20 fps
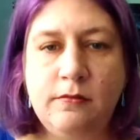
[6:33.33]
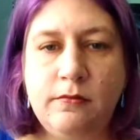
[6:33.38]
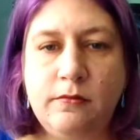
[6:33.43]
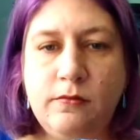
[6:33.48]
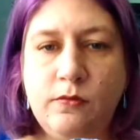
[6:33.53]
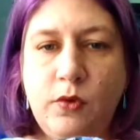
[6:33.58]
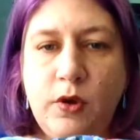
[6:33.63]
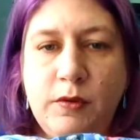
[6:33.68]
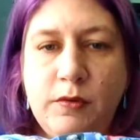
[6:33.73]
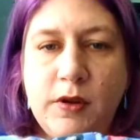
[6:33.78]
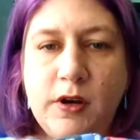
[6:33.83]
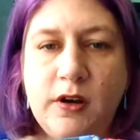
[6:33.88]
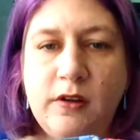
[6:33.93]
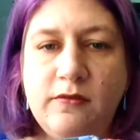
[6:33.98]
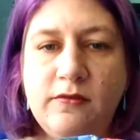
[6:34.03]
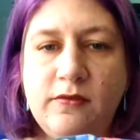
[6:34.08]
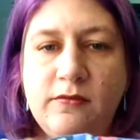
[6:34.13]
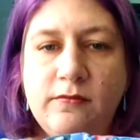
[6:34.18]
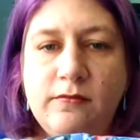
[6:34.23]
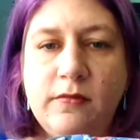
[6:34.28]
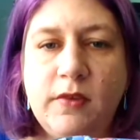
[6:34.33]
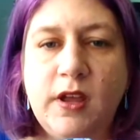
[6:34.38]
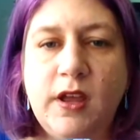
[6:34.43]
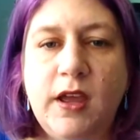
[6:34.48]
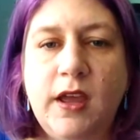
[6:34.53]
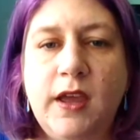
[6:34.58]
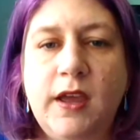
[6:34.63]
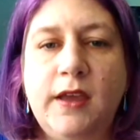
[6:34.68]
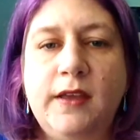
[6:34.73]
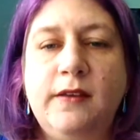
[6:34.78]
We went on
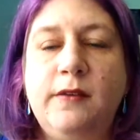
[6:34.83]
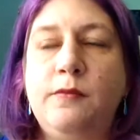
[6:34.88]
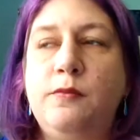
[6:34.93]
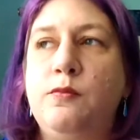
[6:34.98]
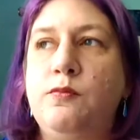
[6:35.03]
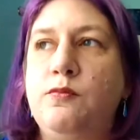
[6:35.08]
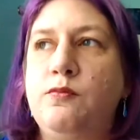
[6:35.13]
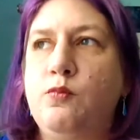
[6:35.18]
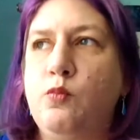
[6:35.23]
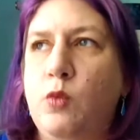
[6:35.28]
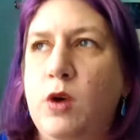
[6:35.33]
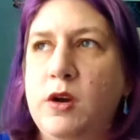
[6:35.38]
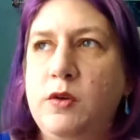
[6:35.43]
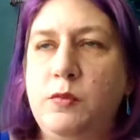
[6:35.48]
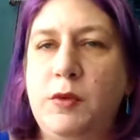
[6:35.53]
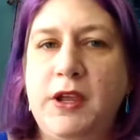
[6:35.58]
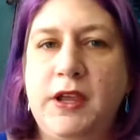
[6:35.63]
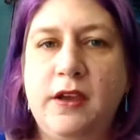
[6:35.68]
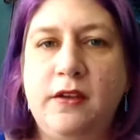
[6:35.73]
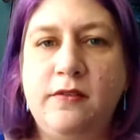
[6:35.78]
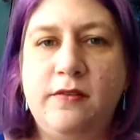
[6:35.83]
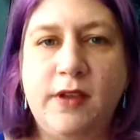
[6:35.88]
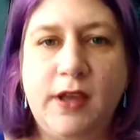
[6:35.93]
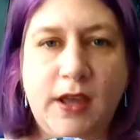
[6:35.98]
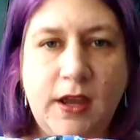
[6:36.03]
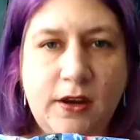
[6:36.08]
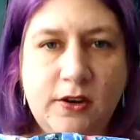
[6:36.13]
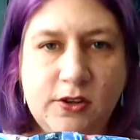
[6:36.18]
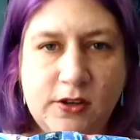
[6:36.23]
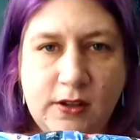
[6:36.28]
a 1 weekend
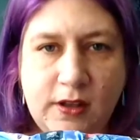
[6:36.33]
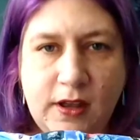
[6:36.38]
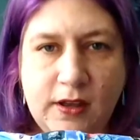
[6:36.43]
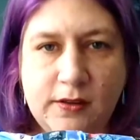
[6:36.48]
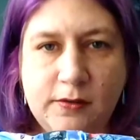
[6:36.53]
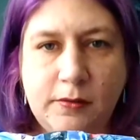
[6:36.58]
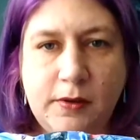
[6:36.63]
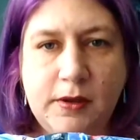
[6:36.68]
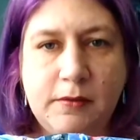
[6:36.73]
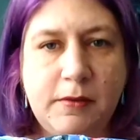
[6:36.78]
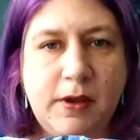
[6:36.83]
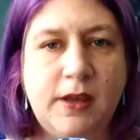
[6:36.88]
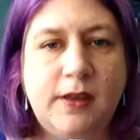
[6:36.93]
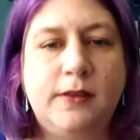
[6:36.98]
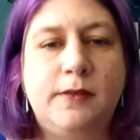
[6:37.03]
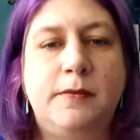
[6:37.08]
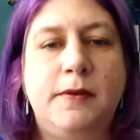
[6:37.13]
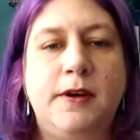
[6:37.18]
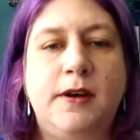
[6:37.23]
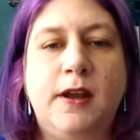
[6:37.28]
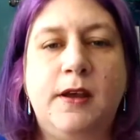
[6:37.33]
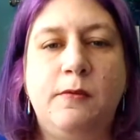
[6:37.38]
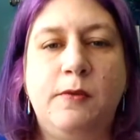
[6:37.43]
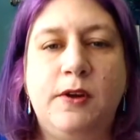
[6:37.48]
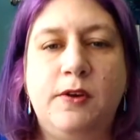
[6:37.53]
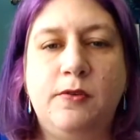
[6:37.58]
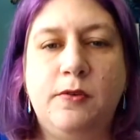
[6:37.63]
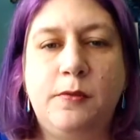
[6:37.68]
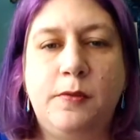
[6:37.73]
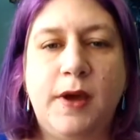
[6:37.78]
vacation last week. My husband and I
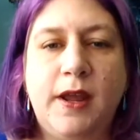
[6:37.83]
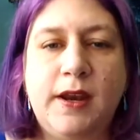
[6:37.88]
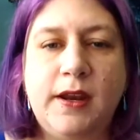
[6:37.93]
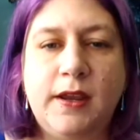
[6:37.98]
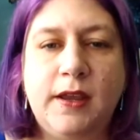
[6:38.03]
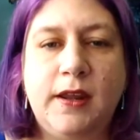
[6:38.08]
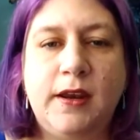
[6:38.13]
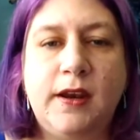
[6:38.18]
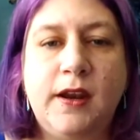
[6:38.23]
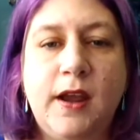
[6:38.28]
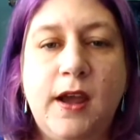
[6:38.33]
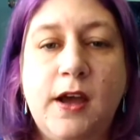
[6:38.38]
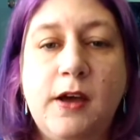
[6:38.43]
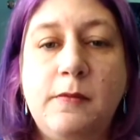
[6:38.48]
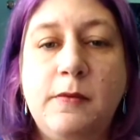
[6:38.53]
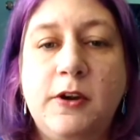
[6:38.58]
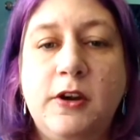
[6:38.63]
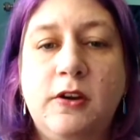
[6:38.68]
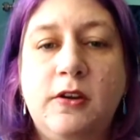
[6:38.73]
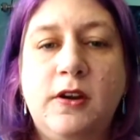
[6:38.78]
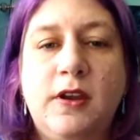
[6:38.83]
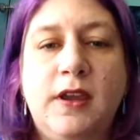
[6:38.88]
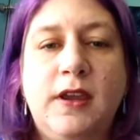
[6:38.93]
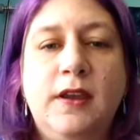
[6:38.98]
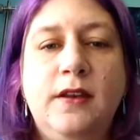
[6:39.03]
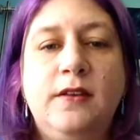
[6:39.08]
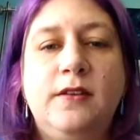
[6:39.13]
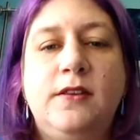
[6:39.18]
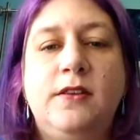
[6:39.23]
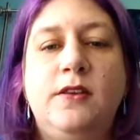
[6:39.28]
went to a wedding in
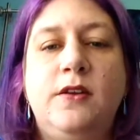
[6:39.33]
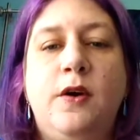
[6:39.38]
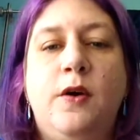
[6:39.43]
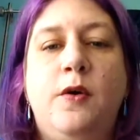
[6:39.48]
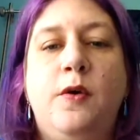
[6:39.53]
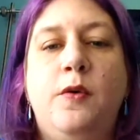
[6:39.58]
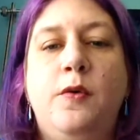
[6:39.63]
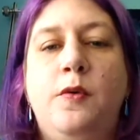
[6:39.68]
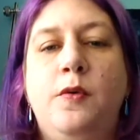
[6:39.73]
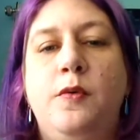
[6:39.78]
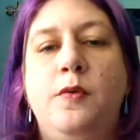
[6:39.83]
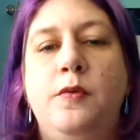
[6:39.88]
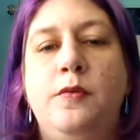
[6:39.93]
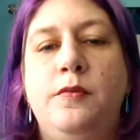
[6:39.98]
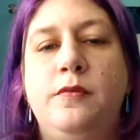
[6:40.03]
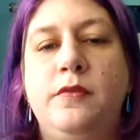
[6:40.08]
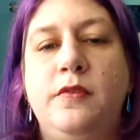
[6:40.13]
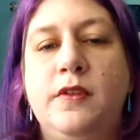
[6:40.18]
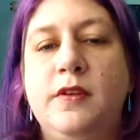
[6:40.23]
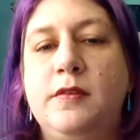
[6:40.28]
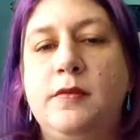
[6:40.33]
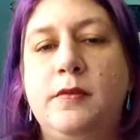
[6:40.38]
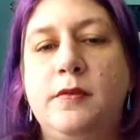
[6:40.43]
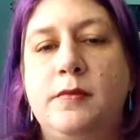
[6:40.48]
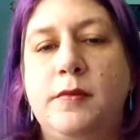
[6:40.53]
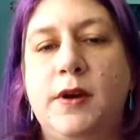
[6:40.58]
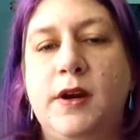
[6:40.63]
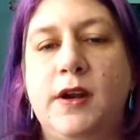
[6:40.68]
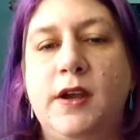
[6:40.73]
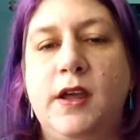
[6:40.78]
Albuquerque. So this is
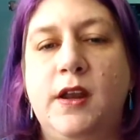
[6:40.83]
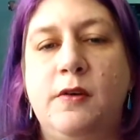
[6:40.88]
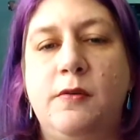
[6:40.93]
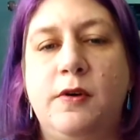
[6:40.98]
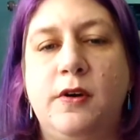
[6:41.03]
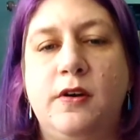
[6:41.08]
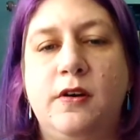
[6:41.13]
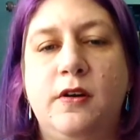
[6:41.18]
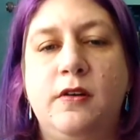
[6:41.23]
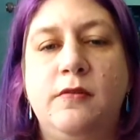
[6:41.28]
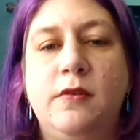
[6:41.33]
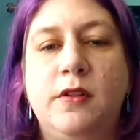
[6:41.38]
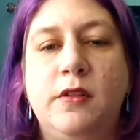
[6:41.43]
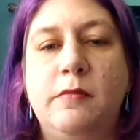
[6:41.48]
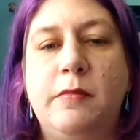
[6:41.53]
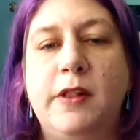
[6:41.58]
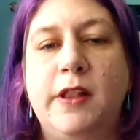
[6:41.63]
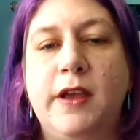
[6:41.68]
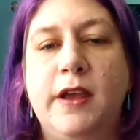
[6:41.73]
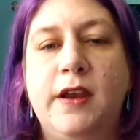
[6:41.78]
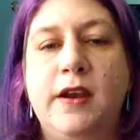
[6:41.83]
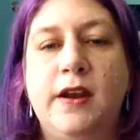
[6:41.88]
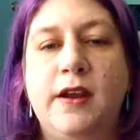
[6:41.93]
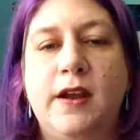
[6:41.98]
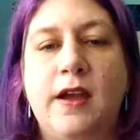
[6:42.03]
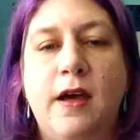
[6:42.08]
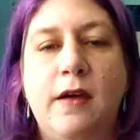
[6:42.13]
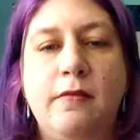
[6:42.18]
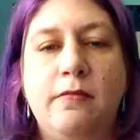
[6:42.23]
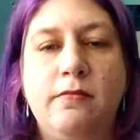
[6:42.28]
what I kind of worked on the plane. I
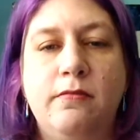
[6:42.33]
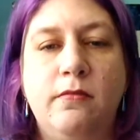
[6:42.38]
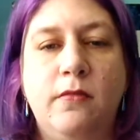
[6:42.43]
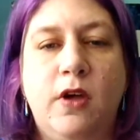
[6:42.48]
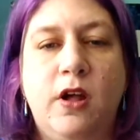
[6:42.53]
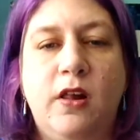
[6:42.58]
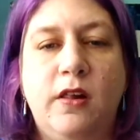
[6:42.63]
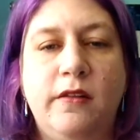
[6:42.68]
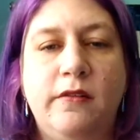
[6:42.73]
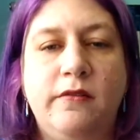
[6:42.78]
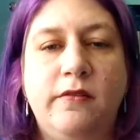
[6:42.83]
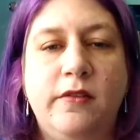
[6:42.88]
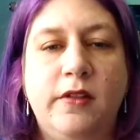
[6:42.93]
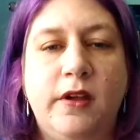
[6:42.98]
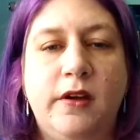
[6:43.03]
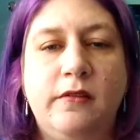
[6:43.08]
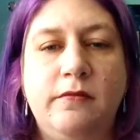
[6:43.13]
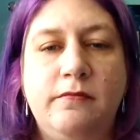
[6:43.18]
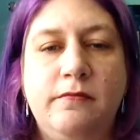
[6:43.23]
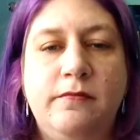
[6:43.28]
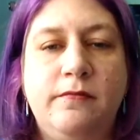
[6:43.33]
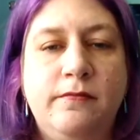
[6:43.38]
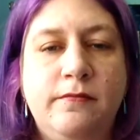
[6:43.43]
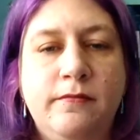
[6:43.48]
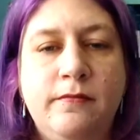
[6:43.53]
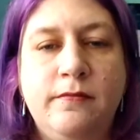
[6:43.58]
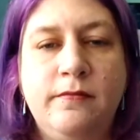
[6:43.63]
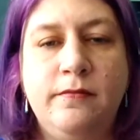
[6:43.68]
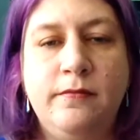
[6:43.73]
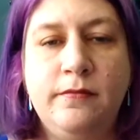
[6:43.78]
got all of
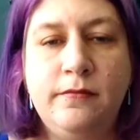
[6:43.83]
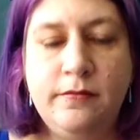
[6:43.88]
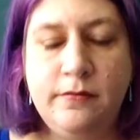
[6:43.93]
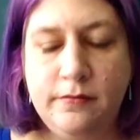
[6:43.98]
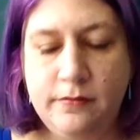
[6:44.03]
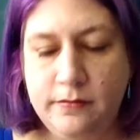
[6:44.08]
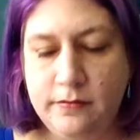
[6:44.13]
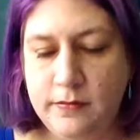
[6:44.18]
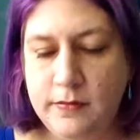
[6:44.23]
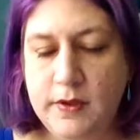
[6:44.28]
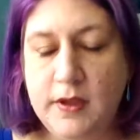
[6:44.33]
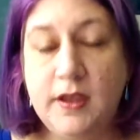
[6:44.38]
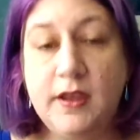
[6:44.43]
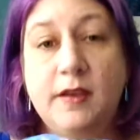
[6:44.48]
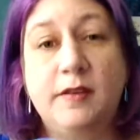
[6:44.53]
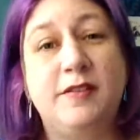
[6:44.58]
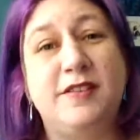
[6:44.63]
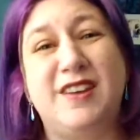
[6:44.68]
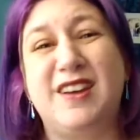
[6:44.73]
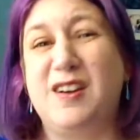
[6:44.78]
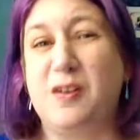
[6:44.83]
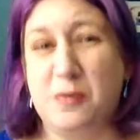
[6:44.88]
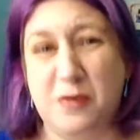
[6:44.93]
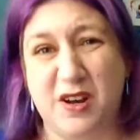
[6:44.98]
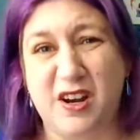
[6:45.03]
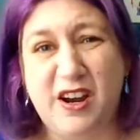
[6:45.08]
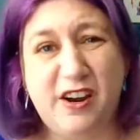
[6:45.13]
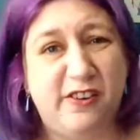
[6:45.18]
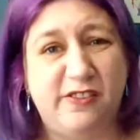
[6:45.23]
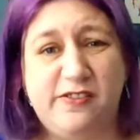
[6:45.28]
it was like a
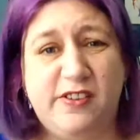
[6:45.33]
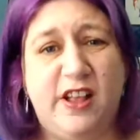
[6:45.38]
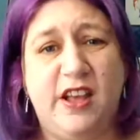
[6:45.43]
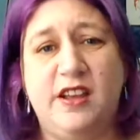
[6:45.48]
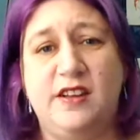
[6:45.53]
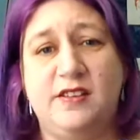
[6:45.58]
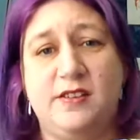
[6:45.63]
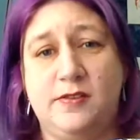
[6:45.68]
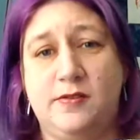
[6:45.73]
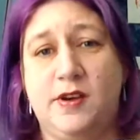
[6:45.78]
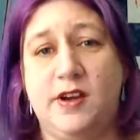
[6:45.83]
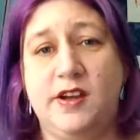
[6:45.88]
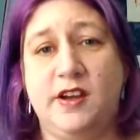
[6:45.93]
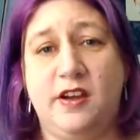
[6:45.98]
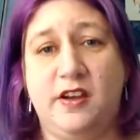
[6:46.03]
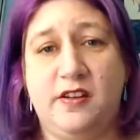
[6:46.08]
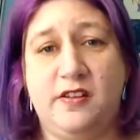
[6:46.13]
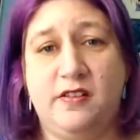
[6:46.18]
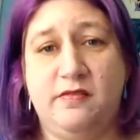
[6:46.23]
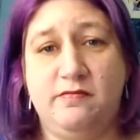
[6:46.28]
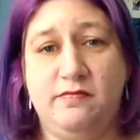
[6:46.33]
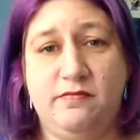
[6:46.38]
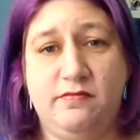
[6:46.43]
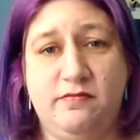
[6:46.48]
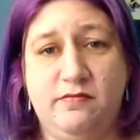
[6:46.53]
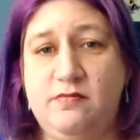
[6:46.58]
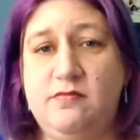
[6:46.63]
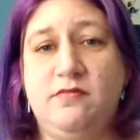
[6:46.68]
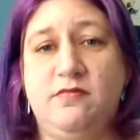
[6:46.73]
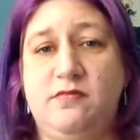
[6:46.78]
1 hour flight. So I
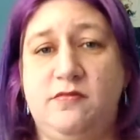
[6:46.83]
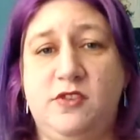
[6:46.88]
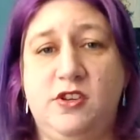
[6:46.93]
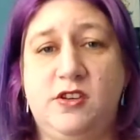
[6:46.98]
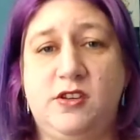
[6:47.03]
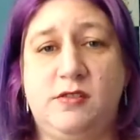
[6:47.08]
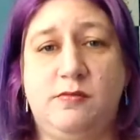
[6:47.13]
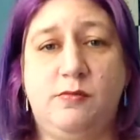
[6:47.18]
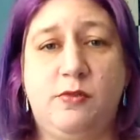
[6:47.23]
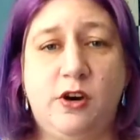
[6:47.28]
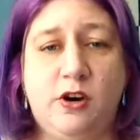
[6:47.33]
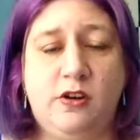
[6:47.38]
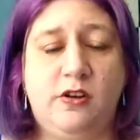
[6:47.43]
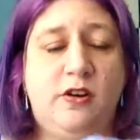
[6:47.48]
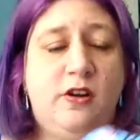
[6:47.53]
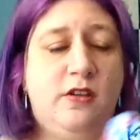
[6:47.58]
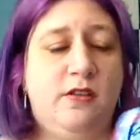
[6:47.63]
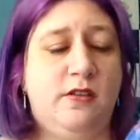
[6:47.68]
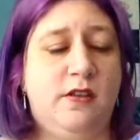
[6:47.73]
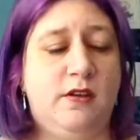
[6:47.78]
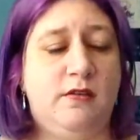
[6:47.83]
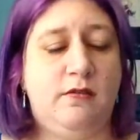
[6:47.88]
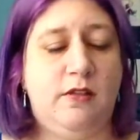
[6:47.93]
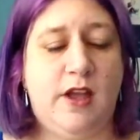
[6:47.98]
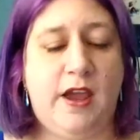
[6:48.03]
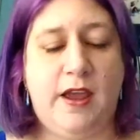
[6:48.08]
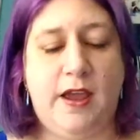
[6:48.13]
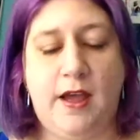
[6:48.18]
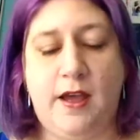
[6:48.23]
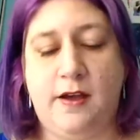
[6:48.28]
just worked on the
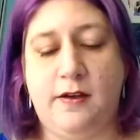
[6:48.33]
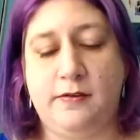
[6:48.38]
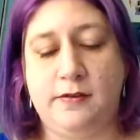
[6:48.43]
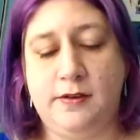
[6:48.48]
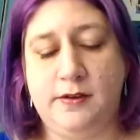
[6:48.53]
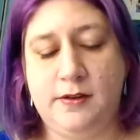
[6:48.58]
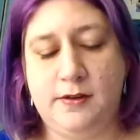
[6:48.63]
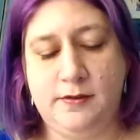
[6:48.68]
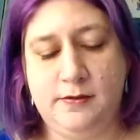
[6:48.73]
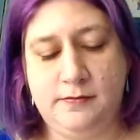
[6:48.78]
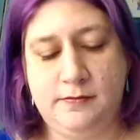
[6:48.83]
lighthouse.